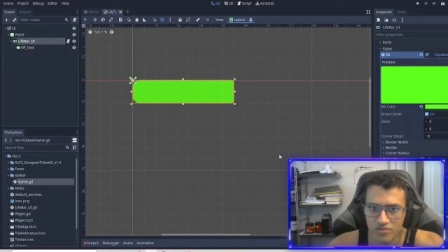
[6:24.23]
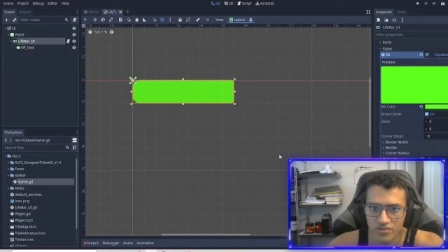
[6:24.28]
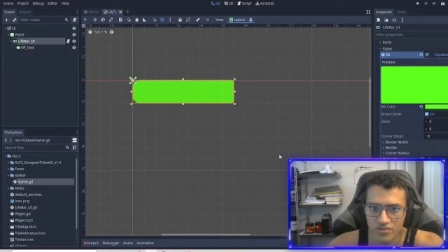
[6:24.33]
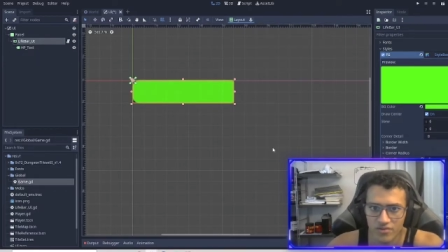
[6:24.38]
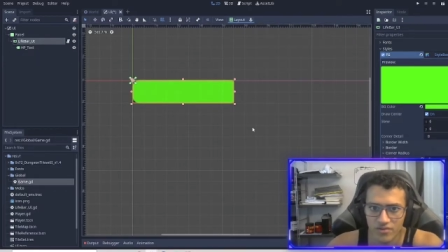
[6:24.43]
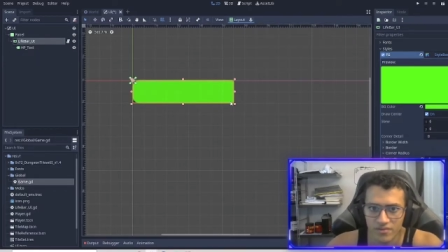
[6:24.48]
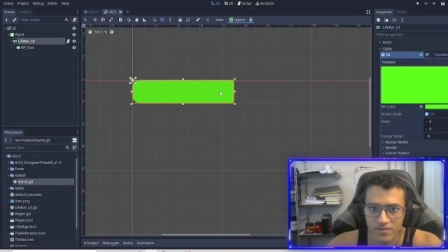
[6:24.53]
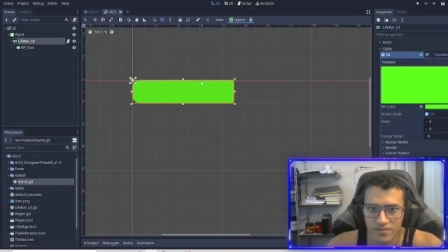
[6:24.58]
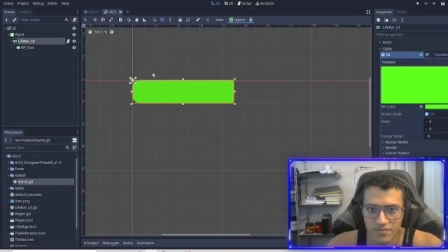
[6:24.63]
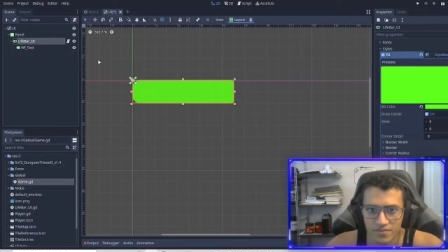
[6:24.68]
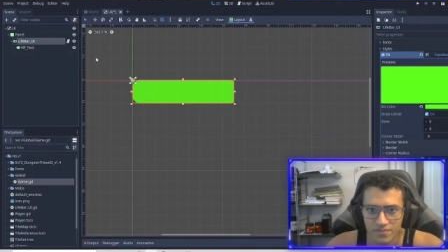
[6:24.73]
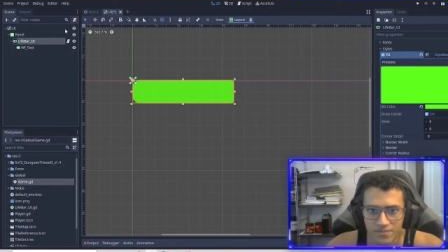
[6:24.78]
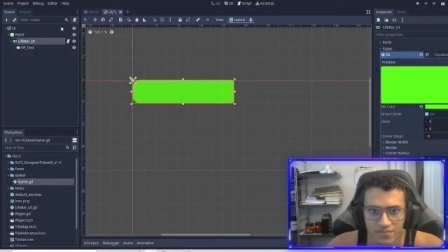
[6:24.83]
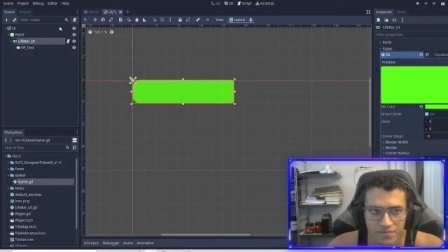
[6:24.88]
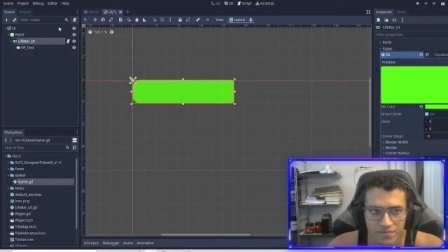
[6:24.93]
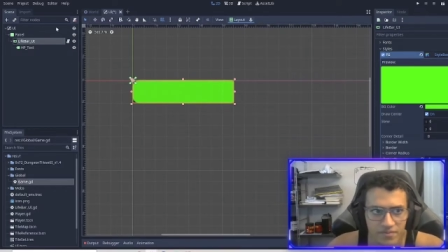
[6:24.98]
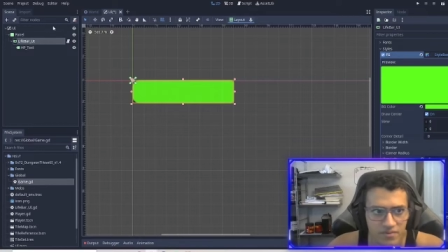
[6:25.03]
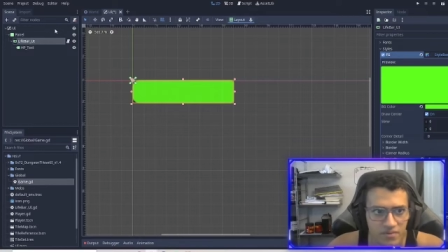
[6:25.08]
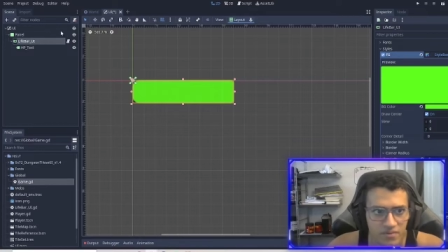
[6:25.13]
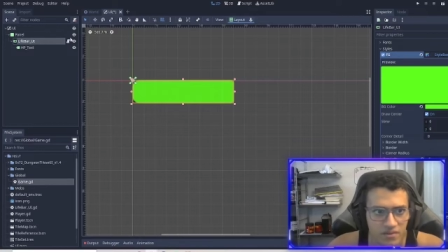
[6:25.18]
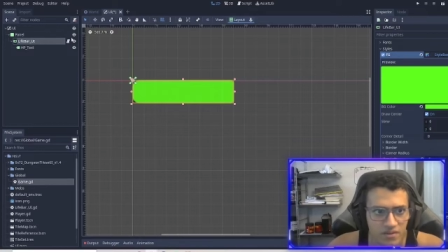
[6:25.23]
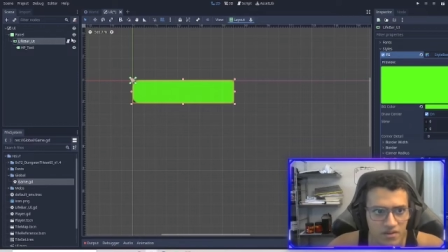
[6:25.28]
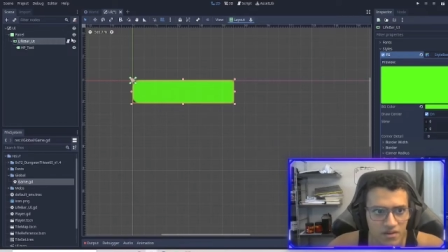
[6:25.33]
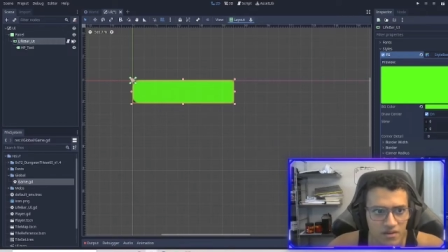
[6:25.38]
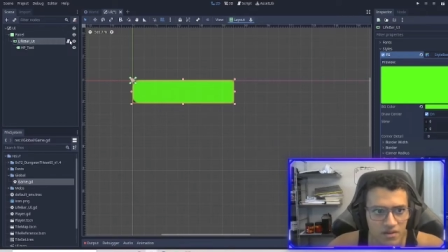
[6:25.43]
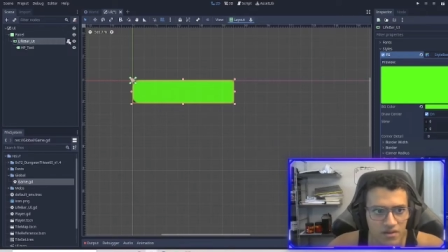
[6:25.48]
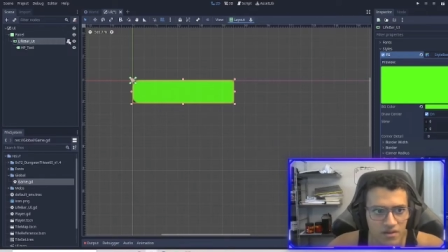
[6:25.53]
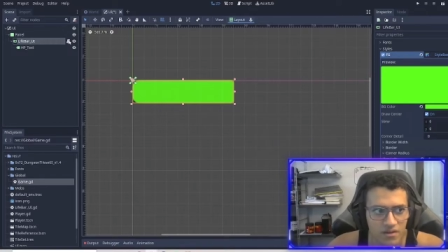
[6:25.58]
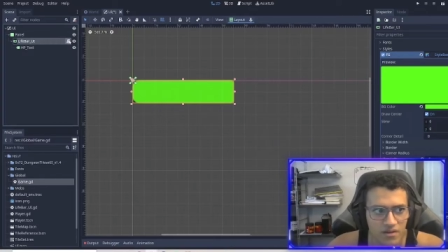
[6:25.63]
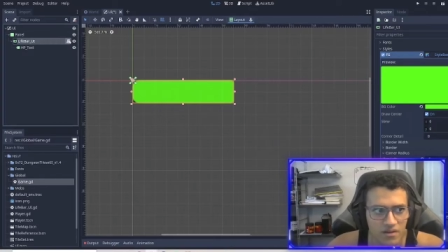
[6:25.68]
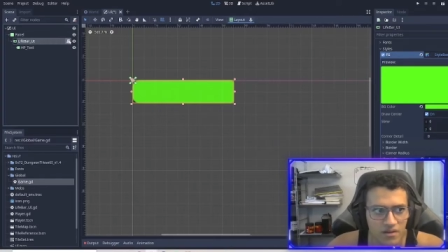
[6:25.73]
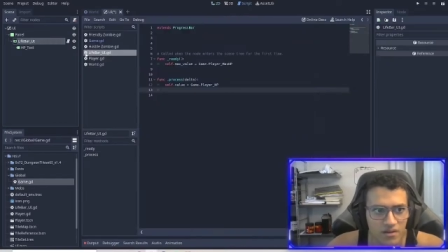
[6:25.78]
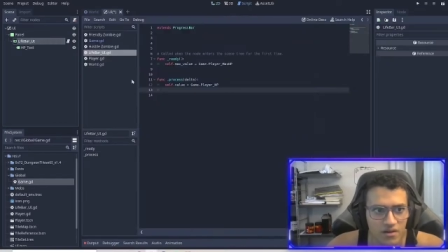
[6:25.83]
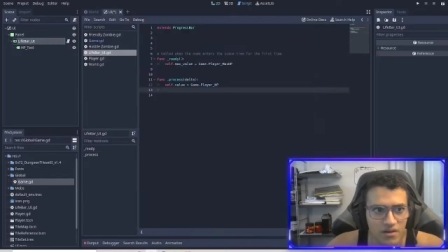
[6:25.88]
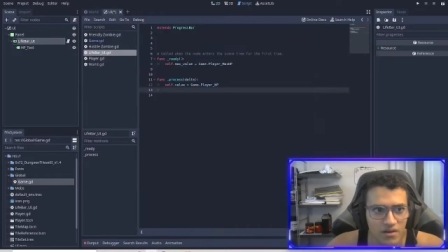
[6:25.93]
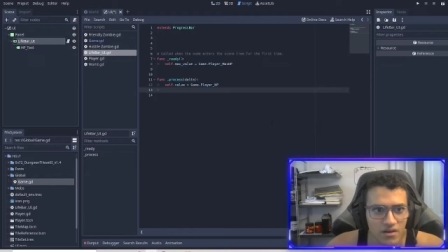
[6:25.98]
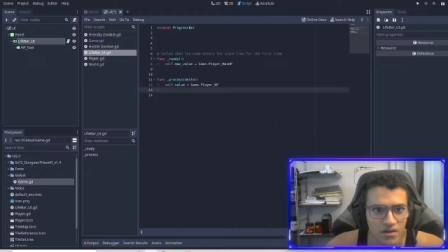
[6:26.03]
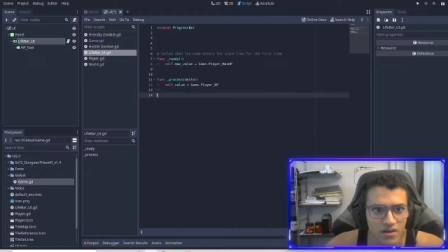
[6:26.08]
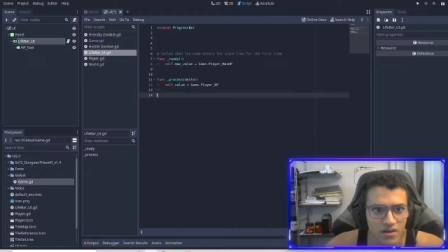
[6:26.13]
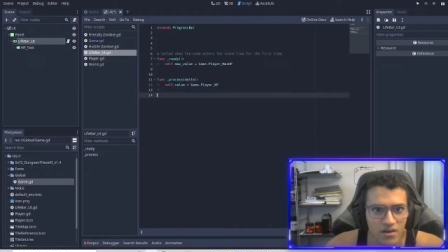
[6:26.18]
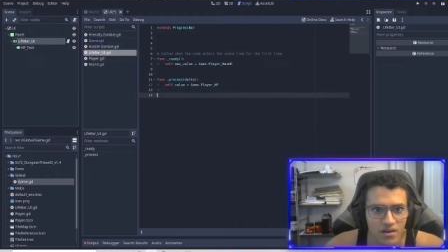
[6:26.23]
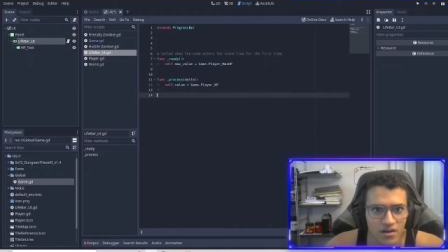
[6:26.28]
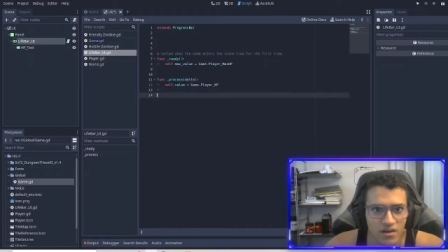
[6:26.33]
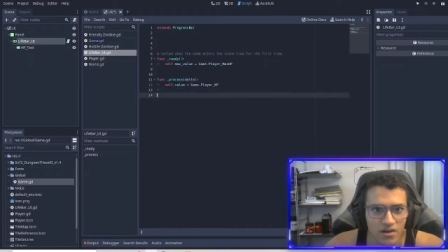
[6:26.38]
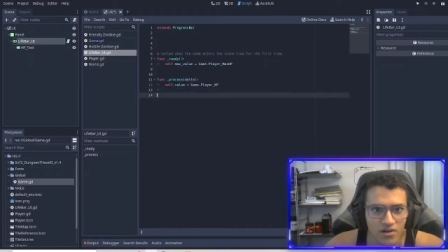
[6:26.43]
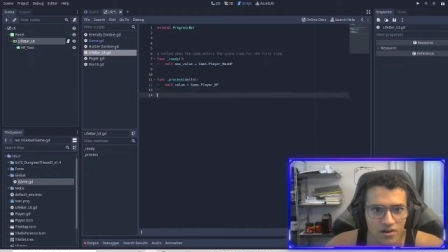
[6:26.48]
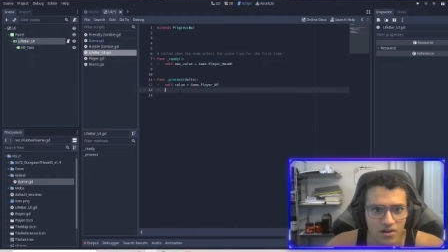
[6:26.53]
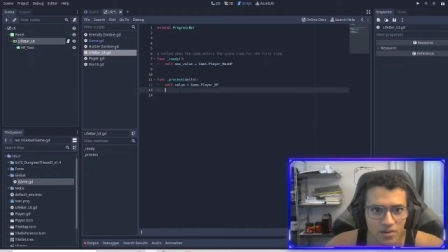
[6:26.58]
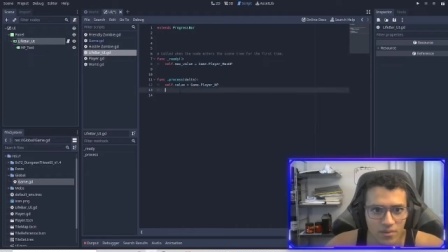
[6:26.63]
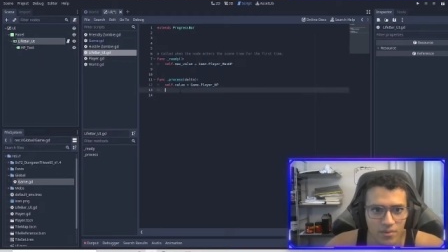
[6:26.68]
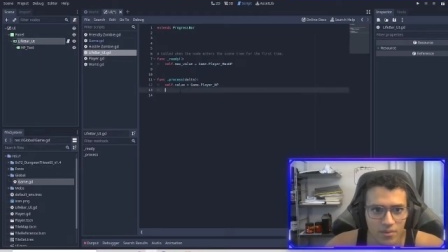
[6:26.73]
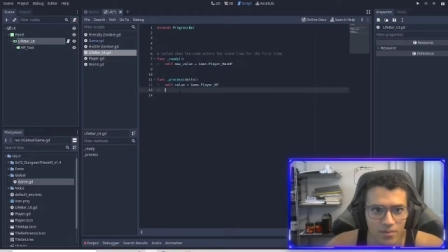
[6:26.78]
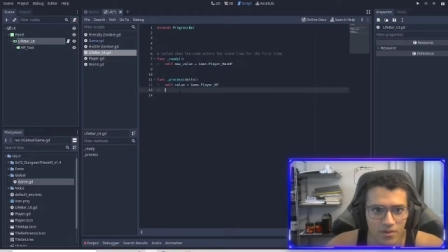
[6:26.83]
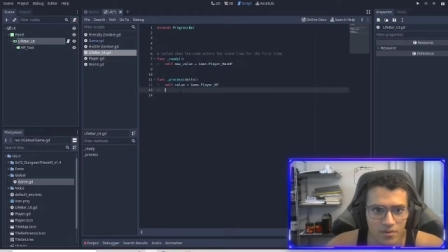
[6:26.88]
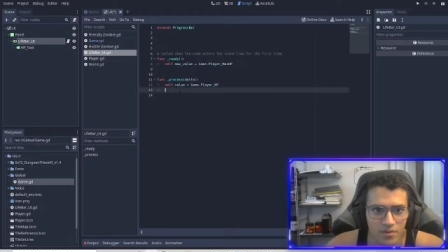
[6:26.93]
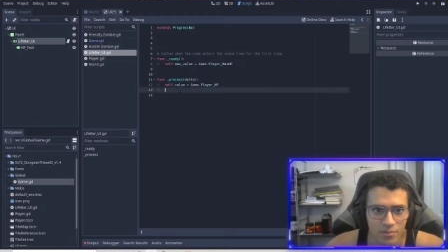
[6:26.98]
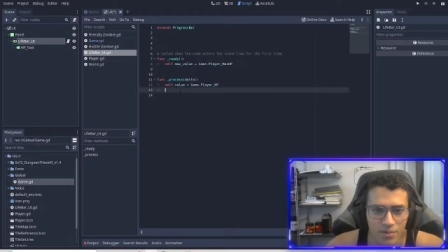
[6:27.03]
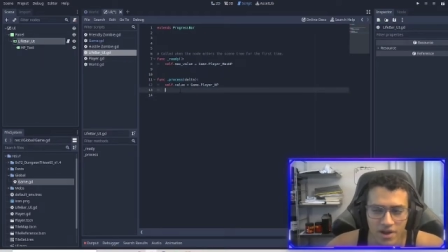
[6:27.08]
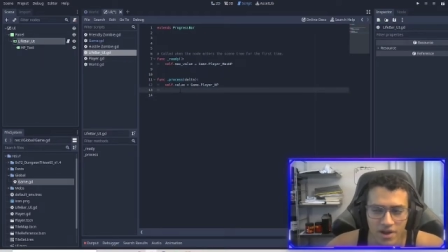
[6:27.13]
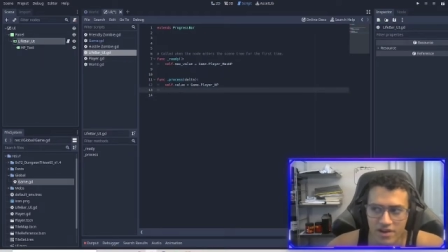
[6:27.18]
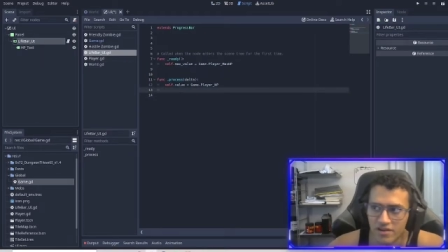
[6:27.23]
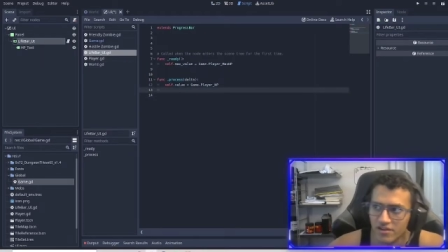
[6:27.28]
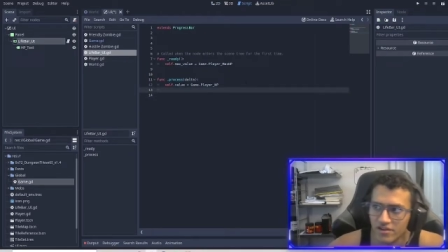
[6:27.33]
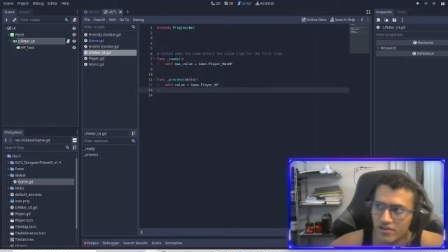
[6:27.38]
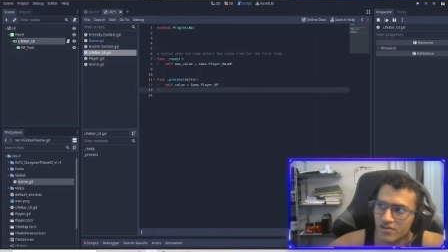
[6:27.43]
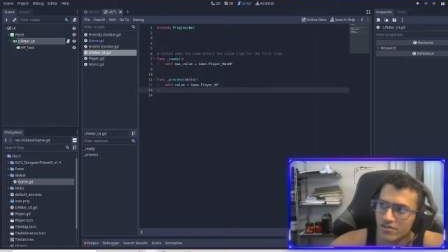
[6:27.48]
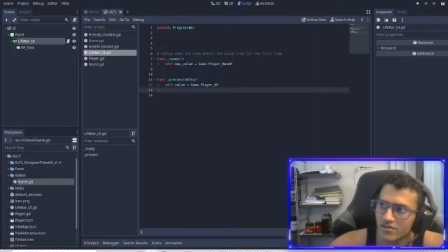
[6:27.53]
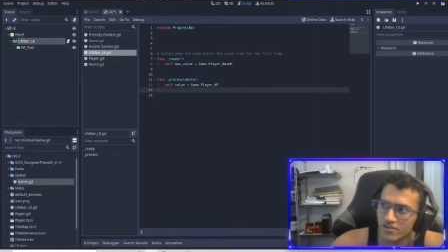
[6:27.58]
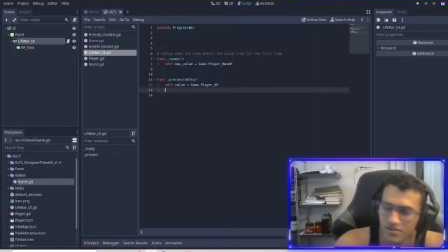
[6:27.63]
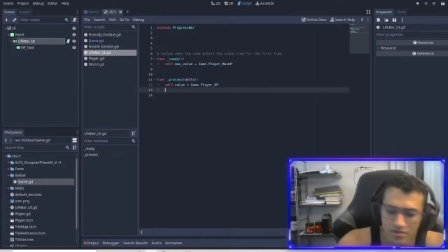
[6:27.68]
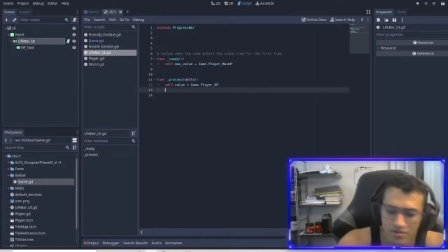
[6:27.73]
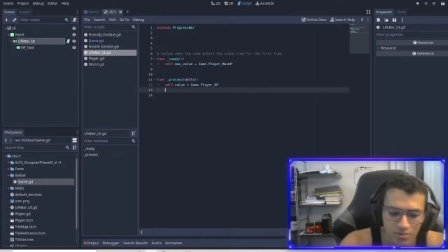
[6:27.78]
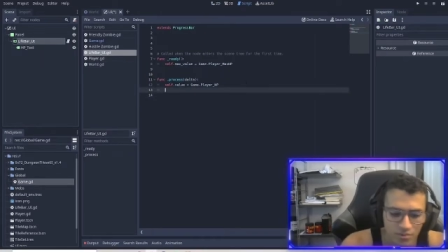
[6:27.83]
All right, and then back in here,